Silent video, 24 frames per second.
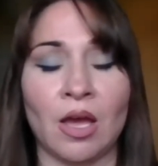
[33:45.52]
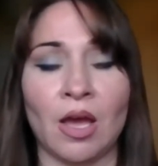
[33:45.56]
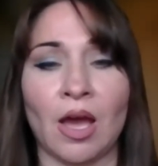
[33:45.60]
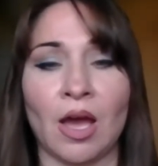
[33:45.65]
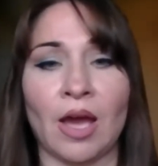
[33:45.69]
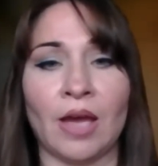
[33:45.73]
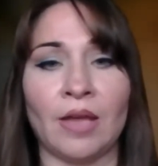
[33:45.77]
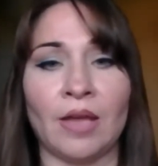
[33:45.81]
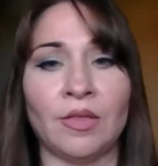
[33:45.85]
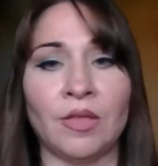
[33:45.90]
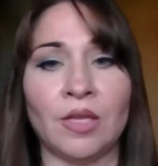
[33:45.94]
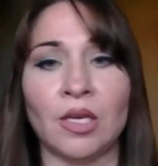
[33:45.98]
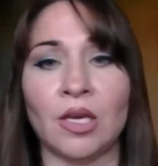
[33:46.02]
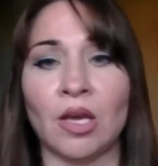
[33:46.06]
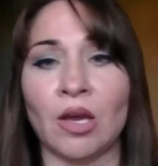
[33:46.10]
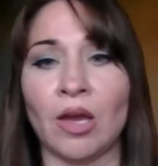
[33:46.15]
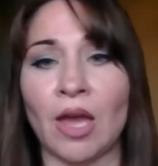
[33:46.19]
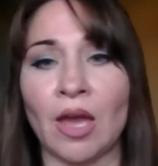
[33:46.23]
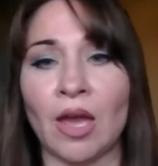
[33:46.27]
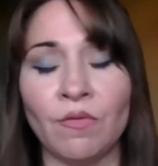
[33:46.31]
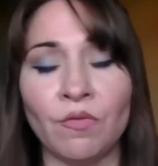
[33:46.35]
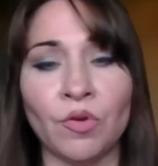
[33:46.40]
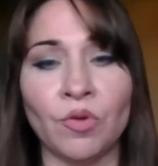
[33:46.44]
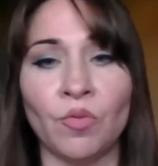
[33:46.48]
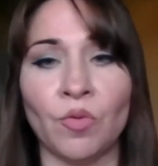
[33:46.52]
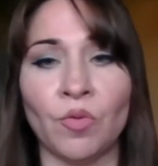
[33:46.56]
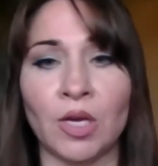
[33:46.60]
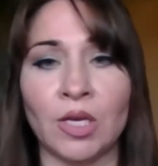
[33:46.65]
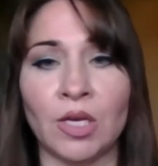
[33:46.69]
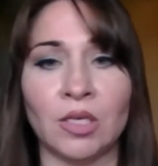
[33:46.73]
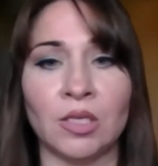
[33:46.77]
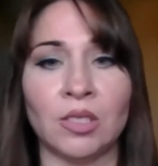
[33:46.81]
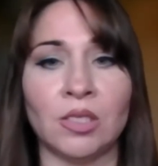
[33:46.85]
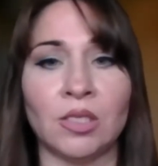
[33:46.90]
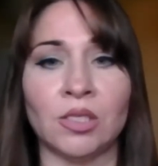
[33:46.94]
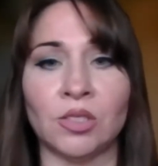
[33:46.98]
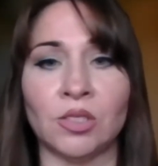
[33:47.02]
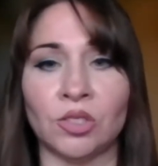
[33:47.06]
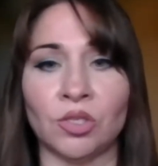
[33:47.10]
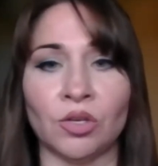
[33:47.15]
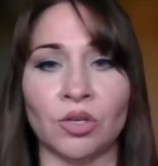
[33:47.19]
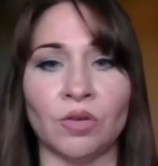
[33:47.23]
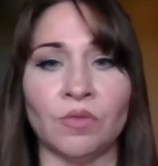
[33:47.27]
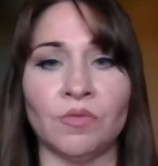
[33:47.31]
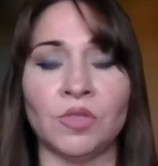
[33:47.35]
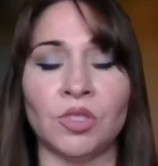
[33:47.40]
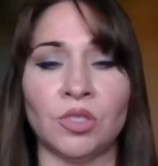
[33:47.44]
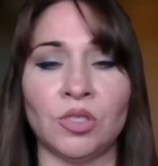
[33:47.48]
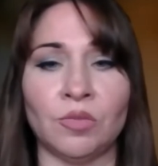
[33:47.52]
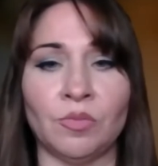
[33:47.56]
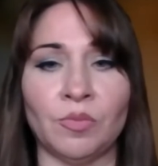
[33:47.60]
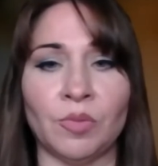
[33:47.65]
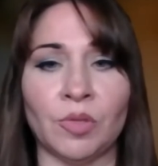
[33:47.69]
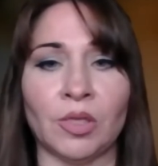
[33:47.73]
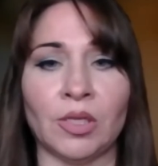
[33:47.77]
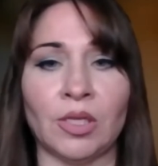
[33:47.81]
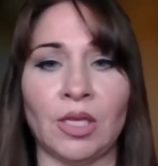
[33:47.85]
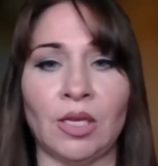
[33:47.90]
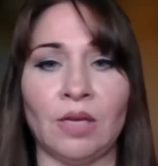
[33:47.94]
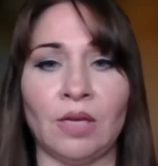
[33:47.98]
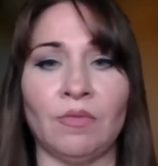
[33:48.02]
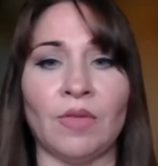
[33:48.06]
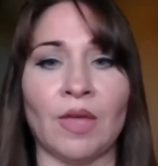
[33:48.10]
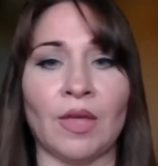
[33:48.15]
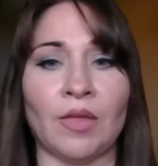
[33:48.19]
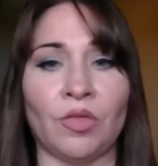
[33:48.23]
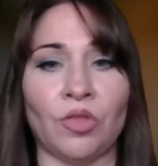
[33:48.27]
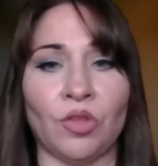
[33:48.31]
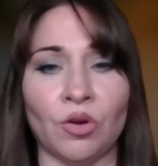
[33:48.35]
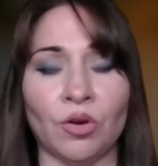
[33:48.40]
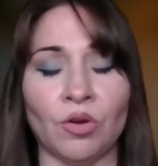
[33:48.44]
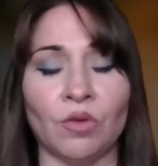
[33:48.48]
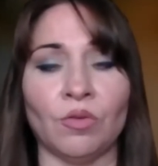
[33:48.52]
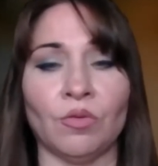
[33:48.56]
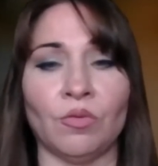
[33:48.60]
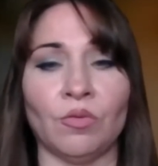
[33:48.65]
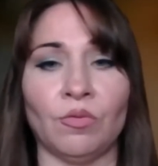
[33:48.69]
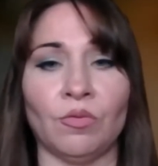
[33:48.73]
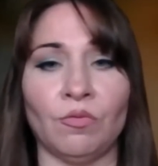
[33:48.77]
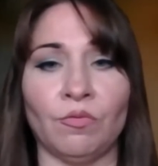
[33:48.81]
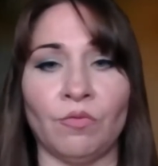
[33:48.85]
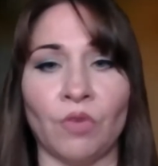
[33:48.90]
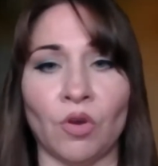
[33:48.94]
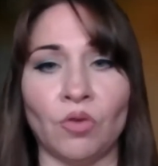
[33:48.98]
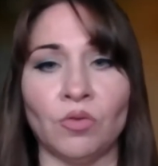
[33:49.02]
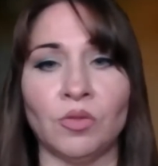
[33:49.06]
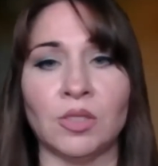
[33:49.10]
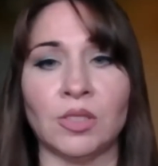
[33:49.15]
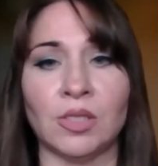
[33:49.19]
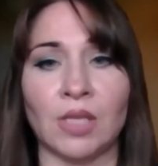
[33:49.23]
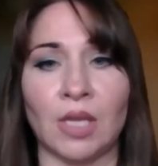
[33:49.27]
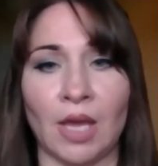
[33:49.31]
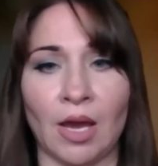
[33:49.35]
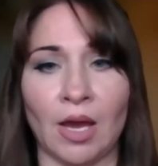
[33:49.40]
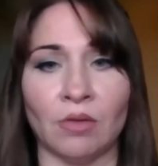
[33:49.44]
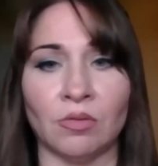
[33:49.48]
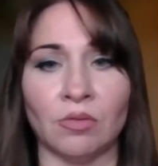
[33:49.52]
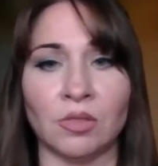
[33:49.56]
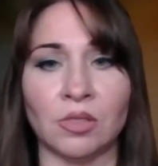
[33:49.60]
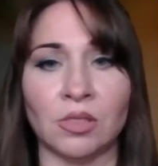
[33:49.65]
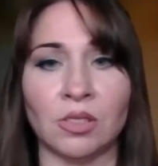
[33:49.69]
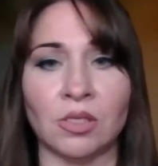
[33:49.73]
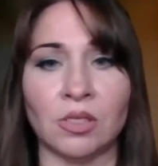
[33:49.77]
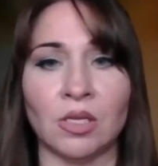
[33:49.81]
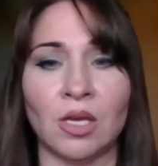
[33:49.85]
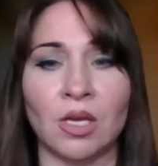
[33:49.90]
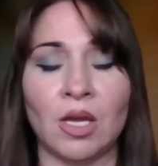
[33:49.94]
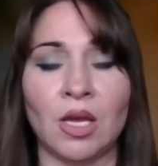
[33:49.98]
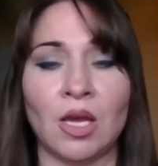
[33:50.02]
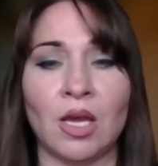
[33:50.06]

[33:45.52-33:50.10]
I think everyone deserves to believe that their votes count,